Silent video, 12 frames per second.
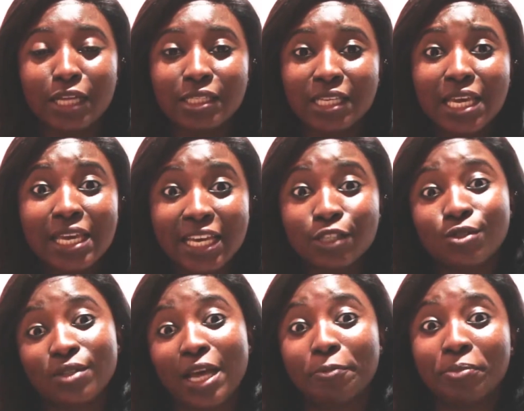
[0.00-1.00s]
didn't get
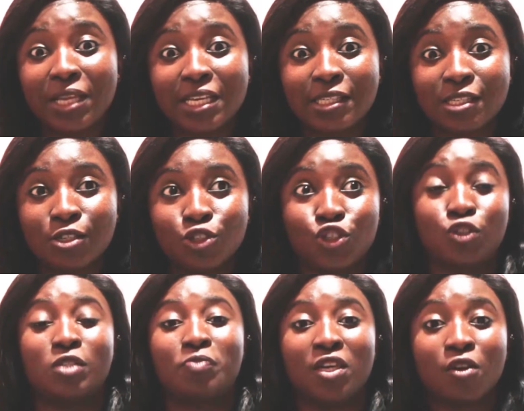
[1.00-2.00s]
to that place
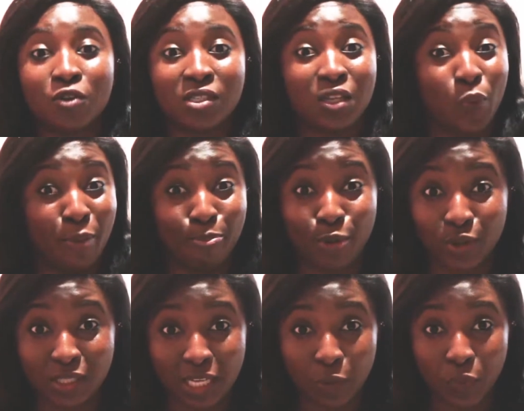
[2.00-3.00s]
just because they were
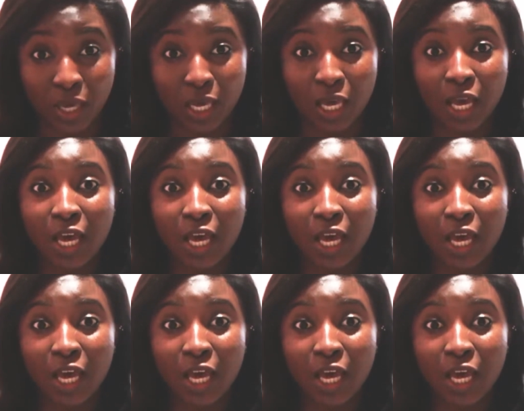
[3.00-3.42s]
born that way.